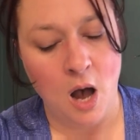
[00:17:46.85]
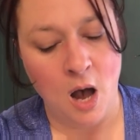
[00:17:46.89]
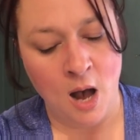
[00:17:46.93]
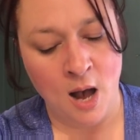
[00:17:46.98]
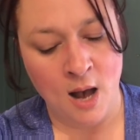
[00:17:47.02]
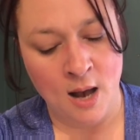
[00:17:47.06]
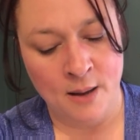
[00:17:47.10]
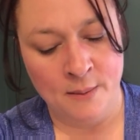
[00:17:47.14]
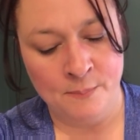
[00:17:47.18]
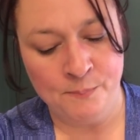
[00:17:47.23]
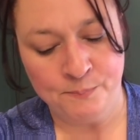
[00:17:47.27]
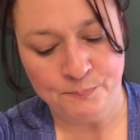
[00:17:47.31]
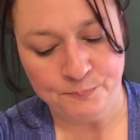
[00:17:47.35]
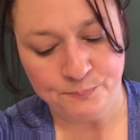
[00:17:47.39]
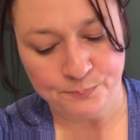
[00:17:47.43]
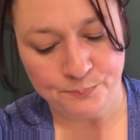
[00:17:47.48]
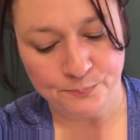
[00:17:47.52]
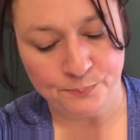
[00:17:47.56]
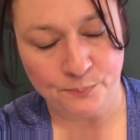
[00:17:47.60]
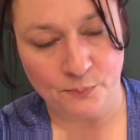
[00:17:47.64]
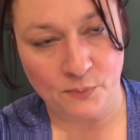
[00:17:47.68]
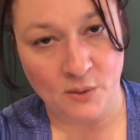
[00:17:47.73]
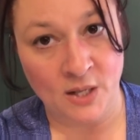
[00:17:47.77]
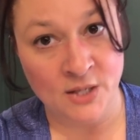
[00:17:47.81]
Um,
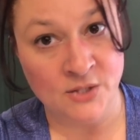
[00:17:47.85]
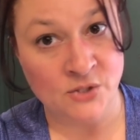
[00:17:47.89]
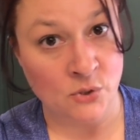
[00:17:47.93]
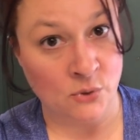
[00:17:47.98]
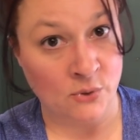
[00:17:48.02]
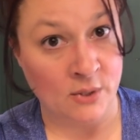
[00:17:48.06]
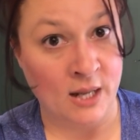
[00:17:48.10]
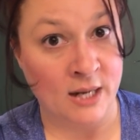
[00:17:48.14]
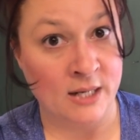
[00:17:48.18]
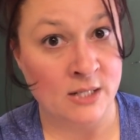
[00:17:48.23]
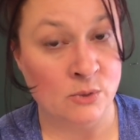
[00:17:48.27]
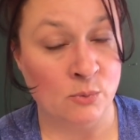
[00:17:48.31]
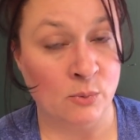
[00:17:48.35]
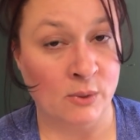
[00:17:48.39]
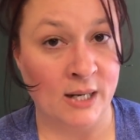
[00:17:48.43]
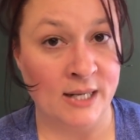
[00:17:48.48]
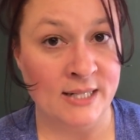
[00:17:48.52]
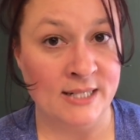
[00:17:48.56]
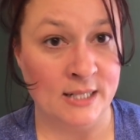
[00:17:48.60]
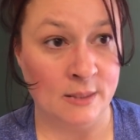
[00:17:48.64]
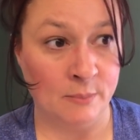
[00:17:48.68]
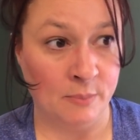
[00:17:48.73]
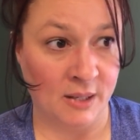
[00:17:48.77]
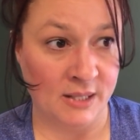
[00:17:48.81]
and so that is what
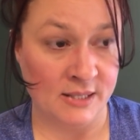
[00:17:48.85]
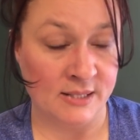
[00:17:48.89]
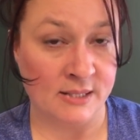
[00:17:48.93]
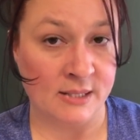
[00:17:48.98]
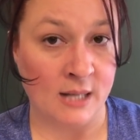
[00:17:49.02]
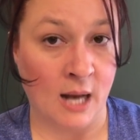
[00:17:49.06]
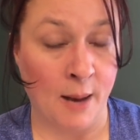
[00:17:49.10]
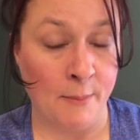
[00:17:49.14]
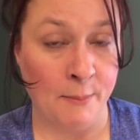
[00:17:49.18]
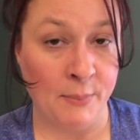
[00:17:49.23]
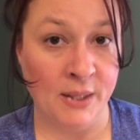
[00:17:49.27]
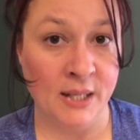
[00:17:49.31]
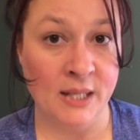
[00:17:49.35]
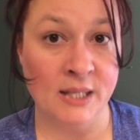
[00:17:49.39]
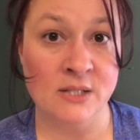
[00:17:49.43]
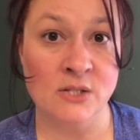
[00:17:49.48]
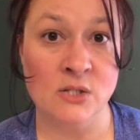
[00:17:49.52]
I did by stopping